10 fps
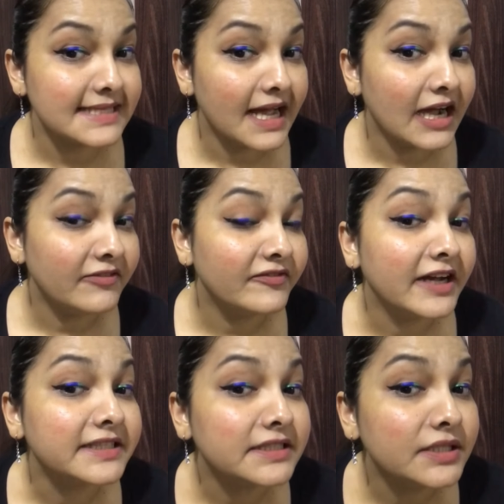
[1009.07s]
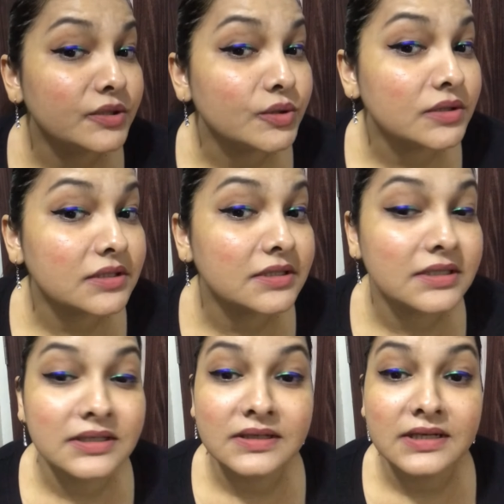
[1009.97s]
our final look.
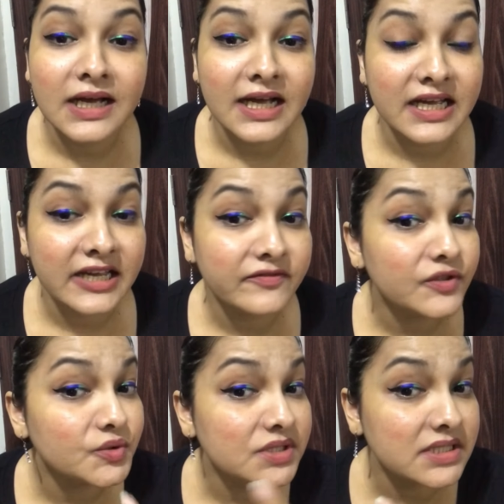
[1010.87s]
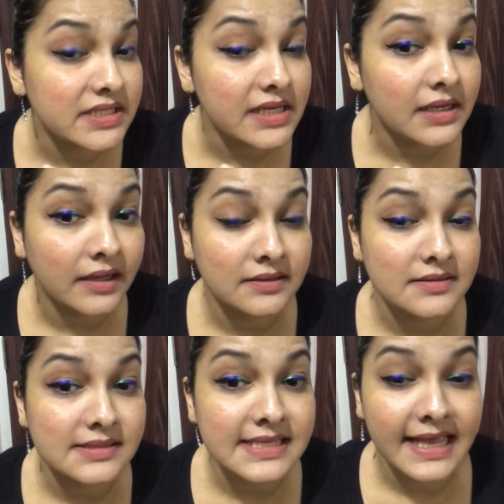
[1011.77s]
I have used 3
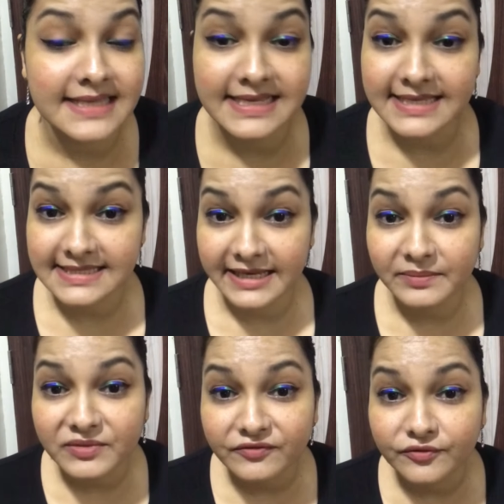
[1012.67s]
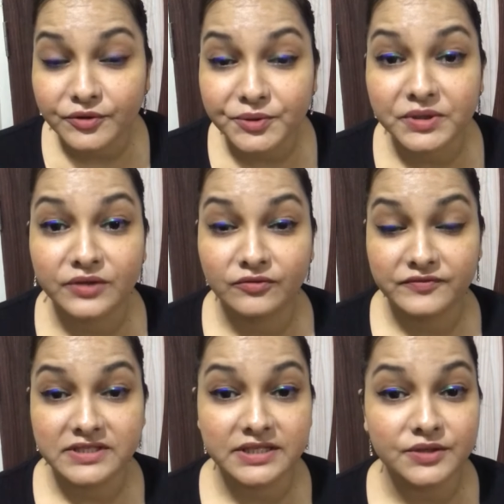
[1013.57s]
colors. As I said before, you can
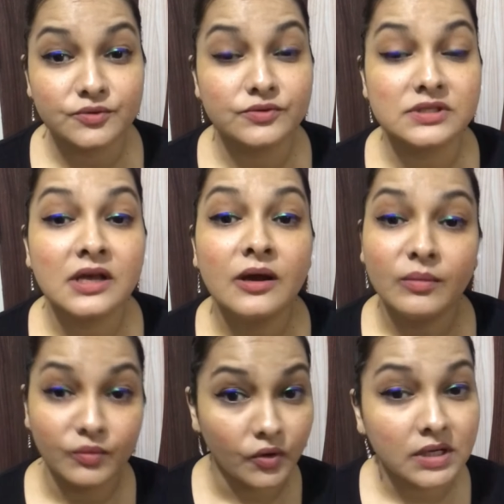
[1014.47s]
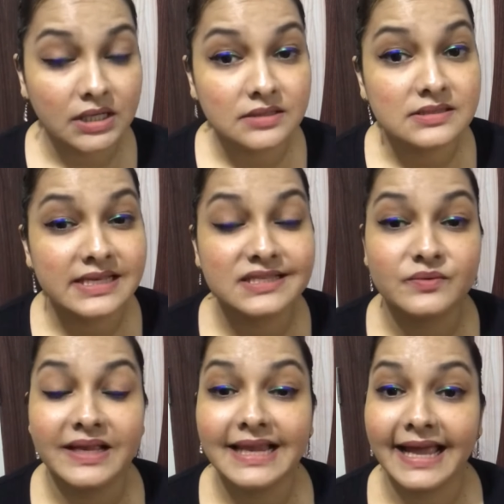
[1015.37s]
obviously use more colors as
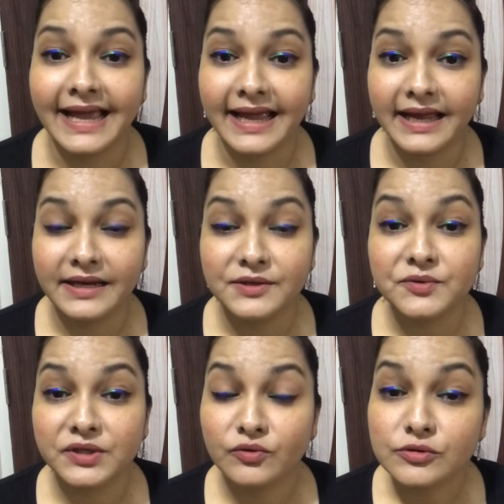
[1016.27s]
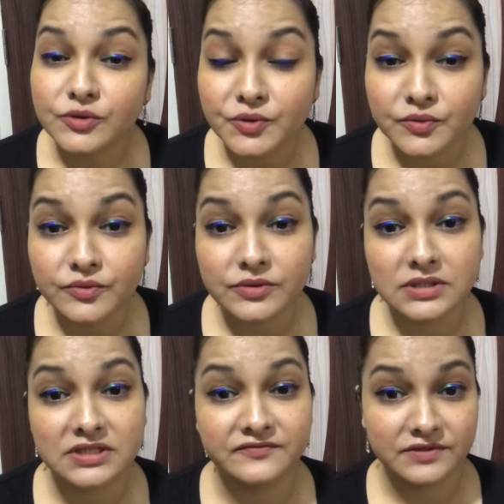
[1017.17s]
well, and you can also
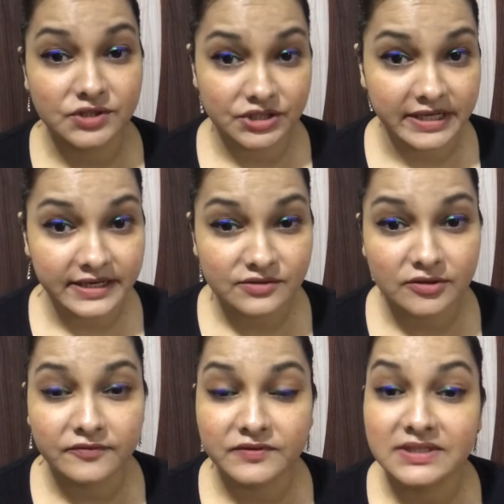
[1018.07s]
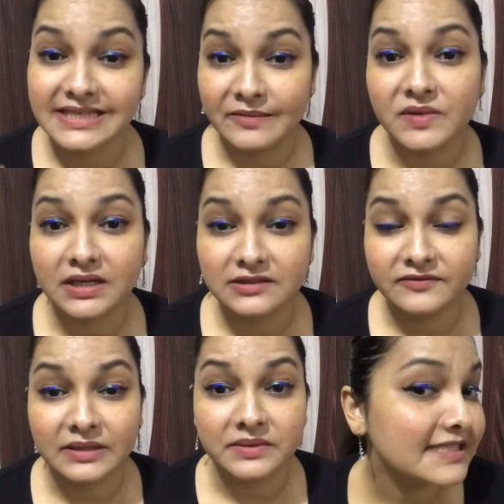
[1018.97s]
use different shades of the same color
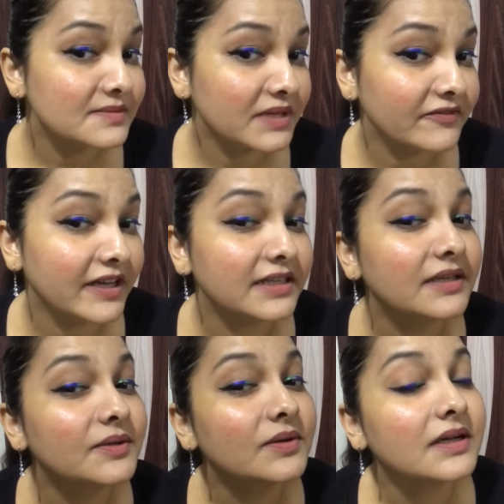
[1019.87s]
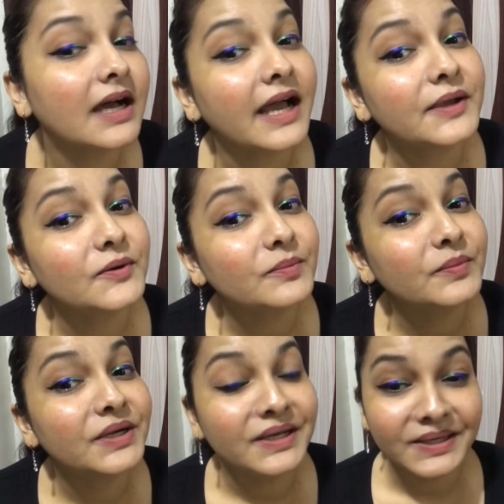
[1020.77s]
family. This is my final look. I
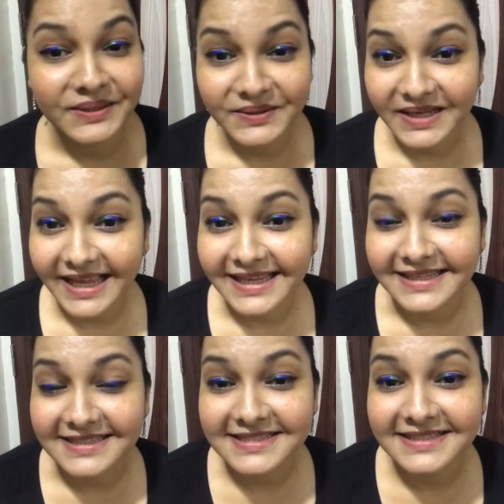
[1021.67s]
hope you like it.